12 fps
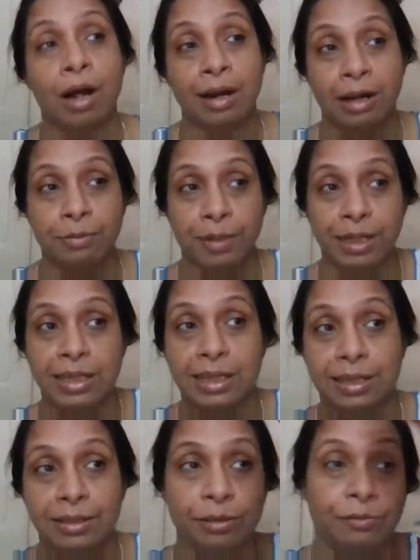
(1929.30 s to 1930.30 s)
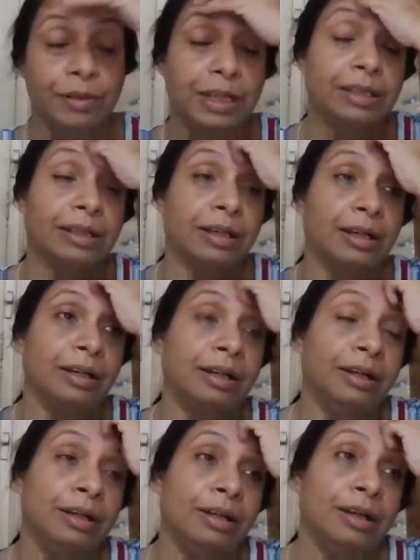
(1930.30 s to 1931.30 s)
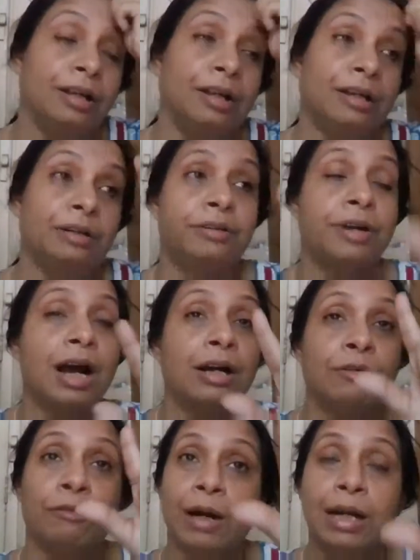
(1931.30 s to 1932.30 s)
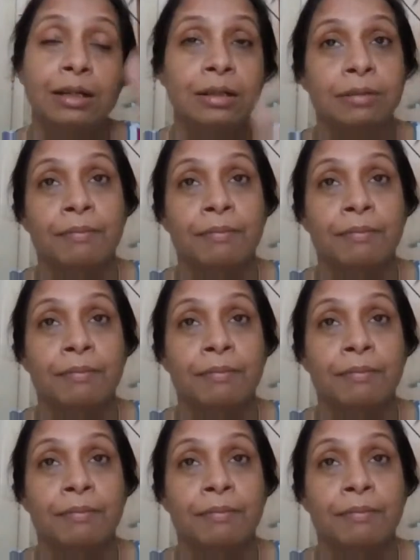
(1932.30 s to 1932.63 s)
administered with drug 1,